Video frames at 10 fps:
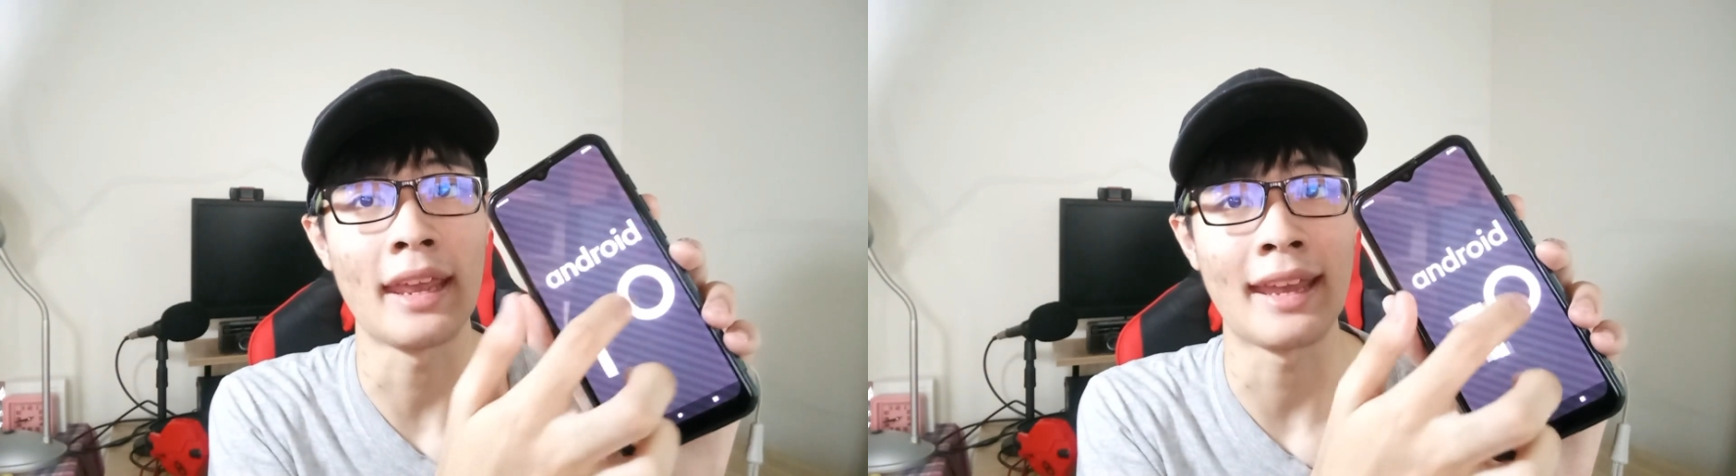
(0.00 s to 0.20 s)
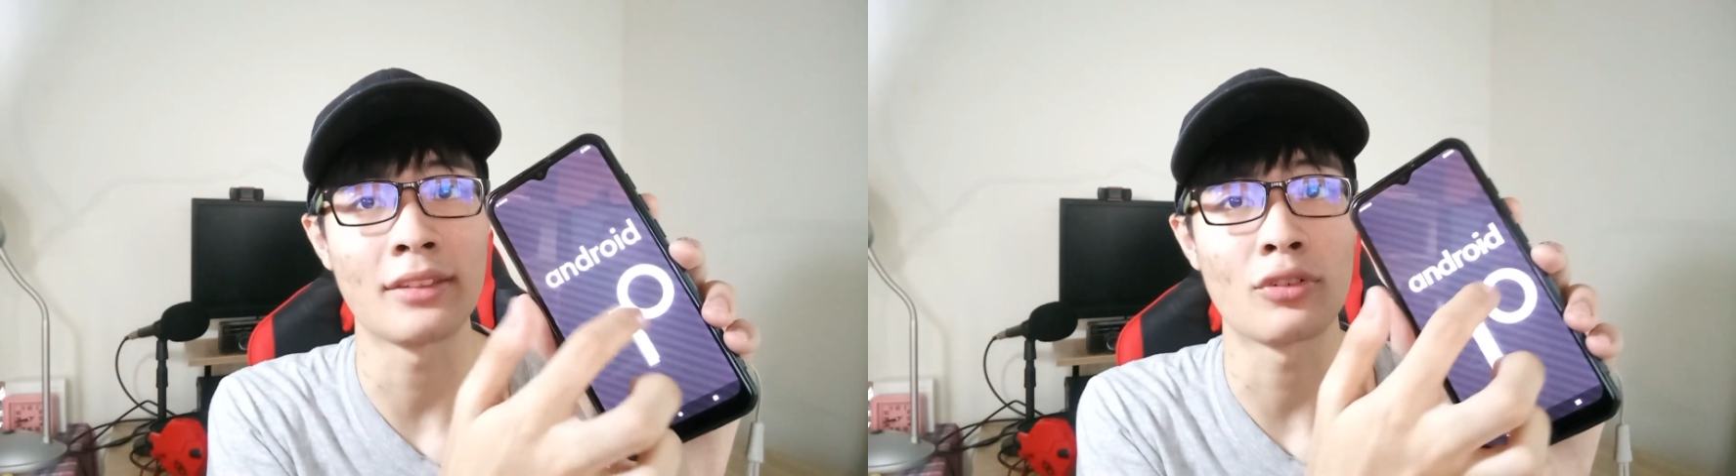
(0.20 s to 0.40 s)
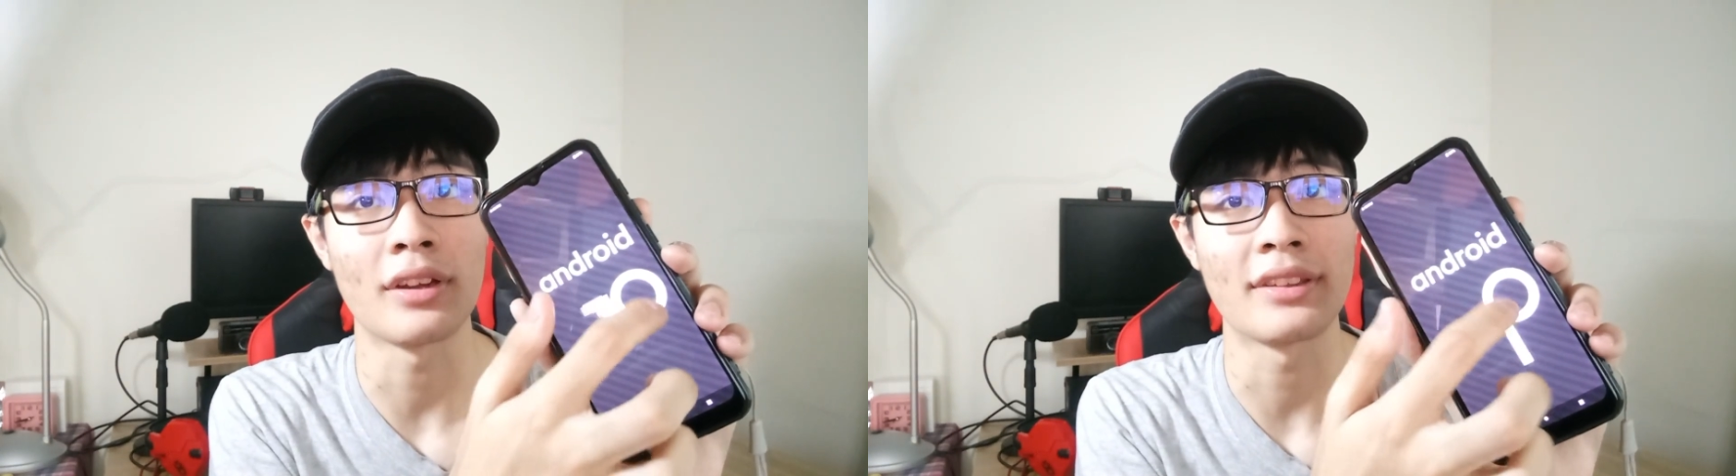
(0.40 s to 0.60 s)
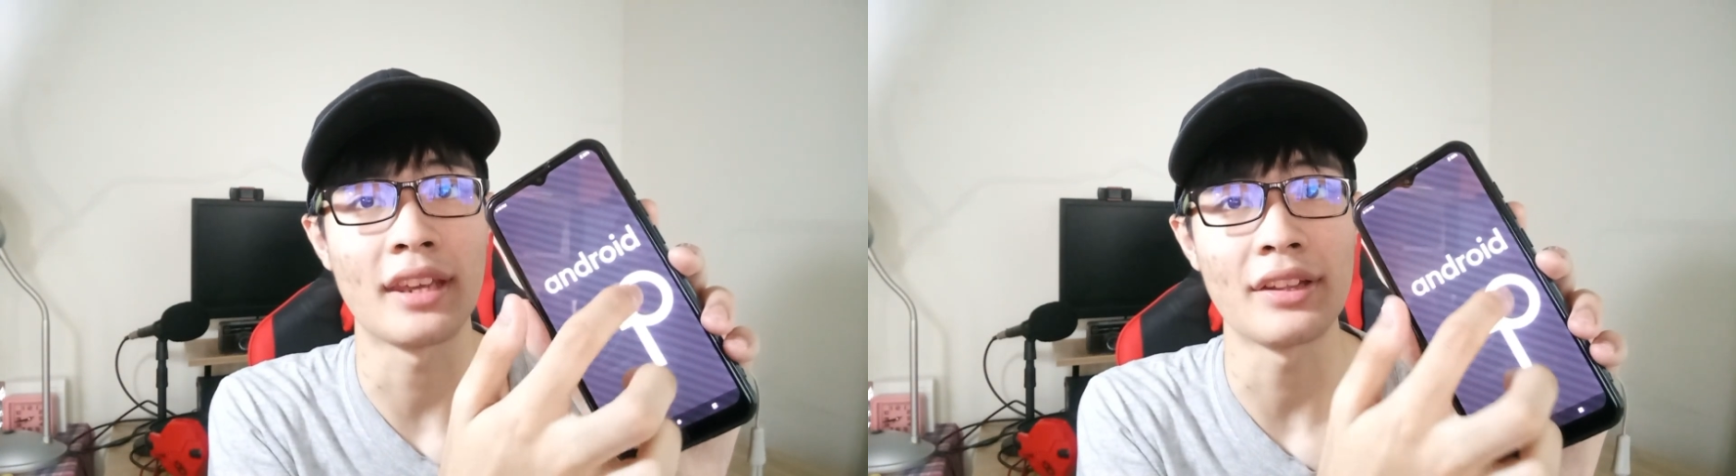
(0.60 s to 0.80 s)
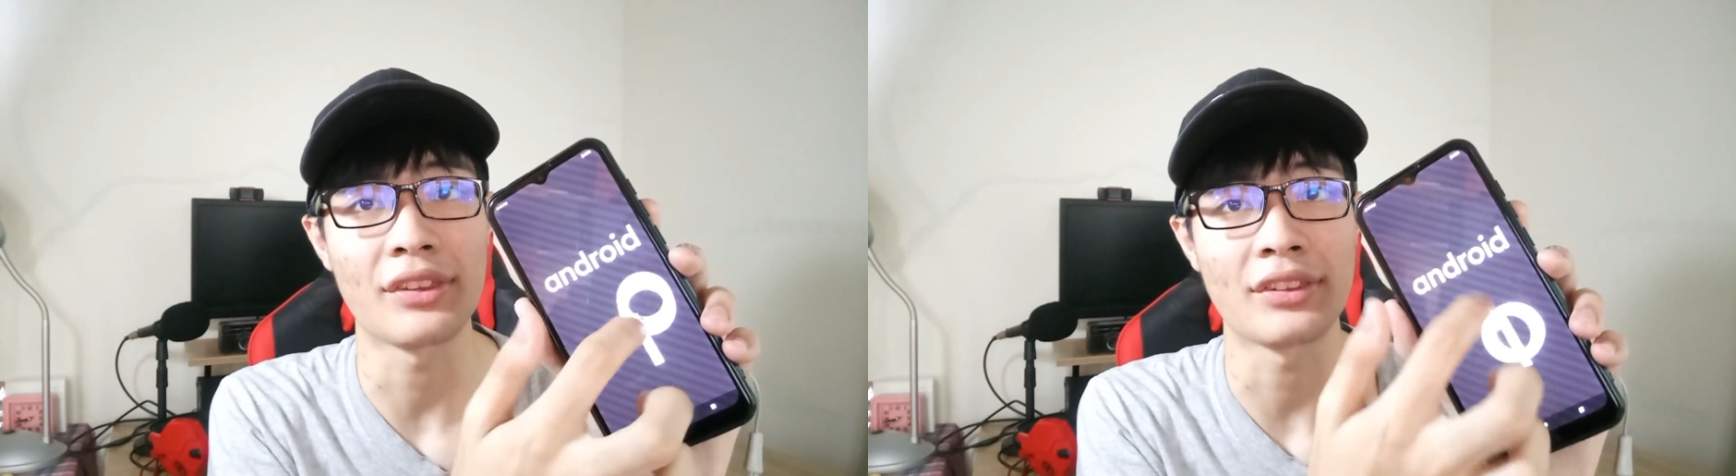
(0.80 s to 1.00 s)
Android
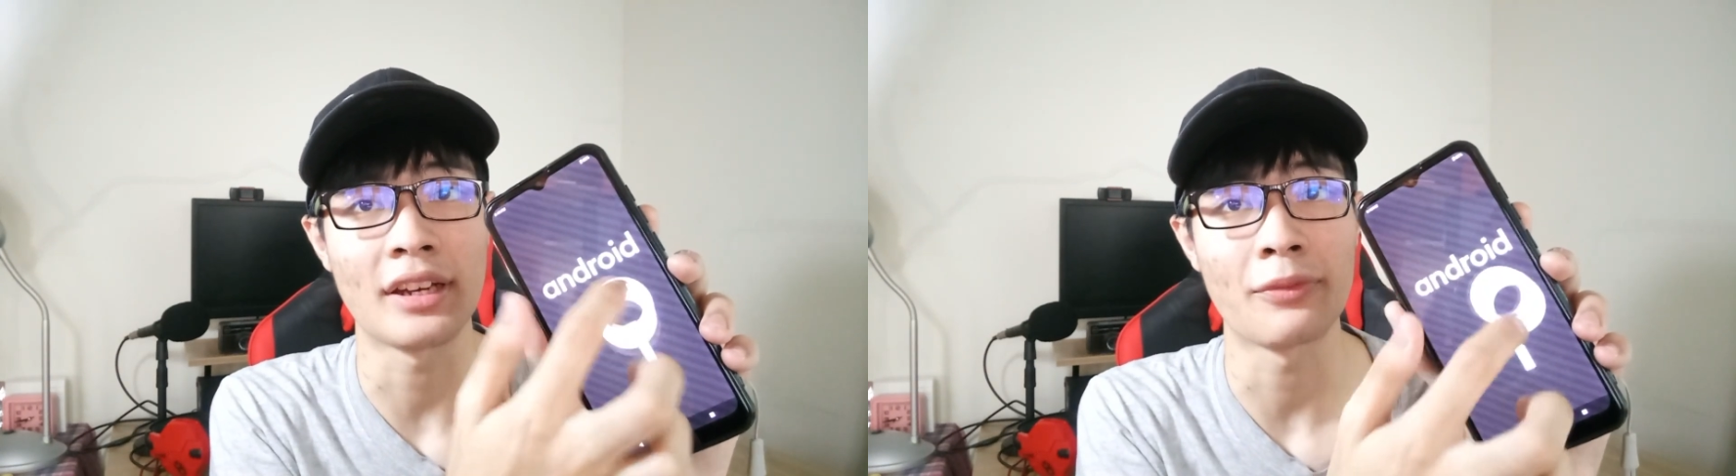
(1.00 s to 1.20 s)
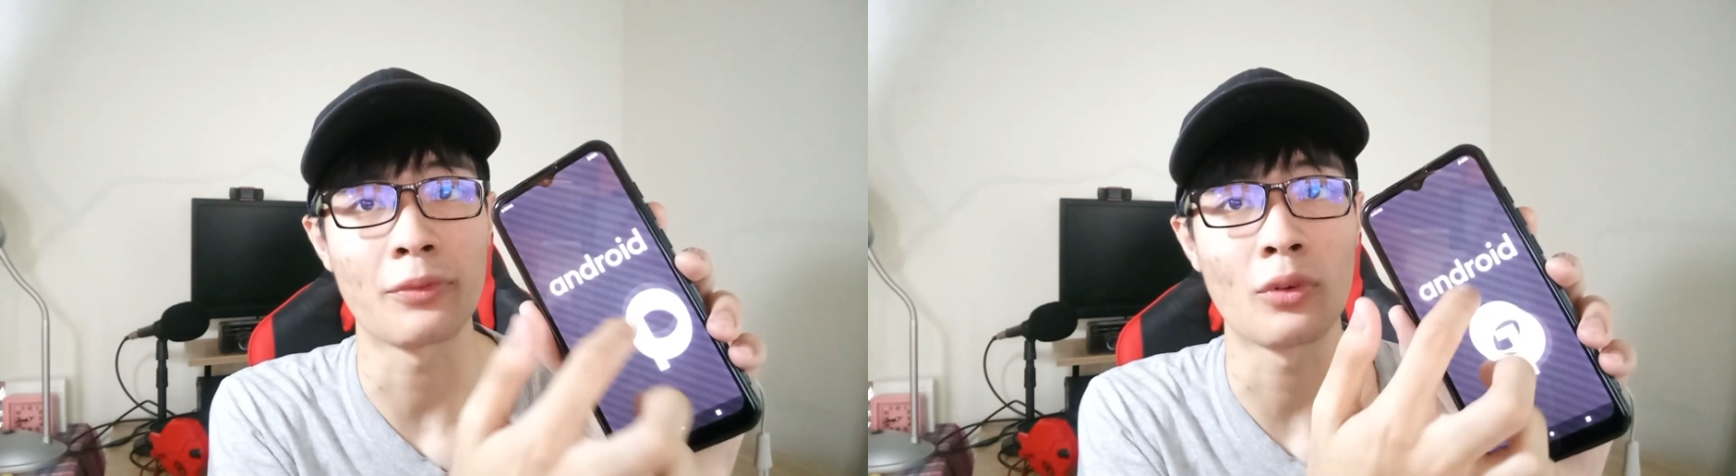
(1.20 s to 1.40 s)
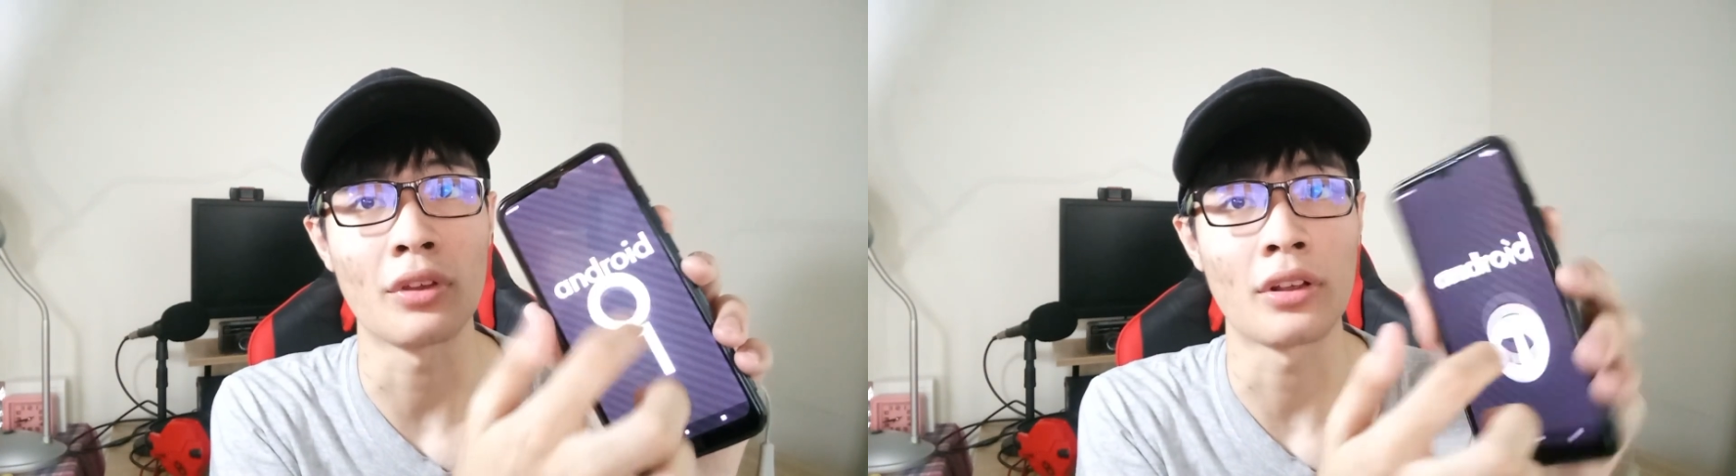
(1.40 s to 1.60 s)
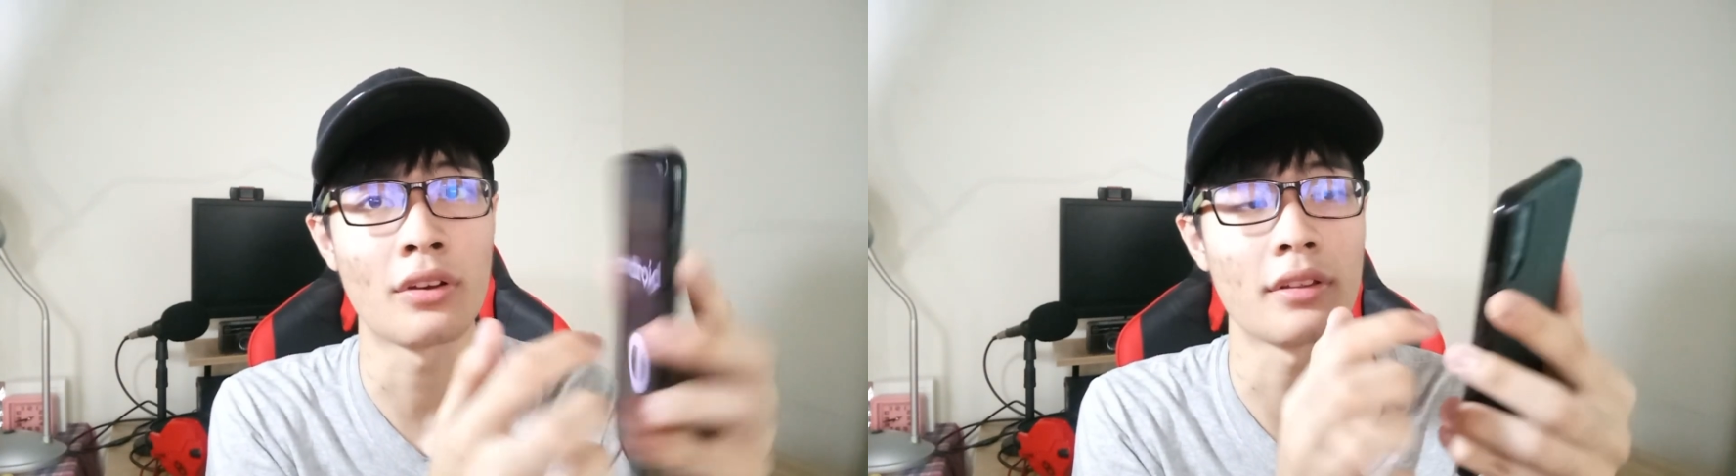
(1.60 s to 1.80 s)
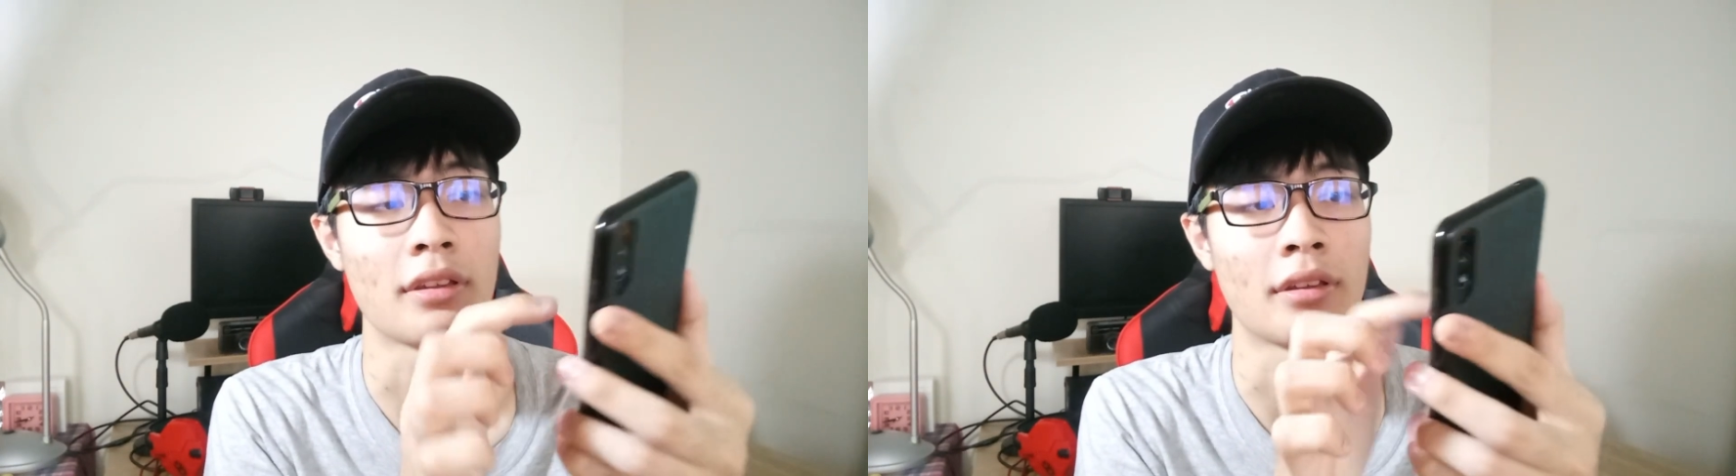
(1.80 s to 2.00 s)
10 stuff going on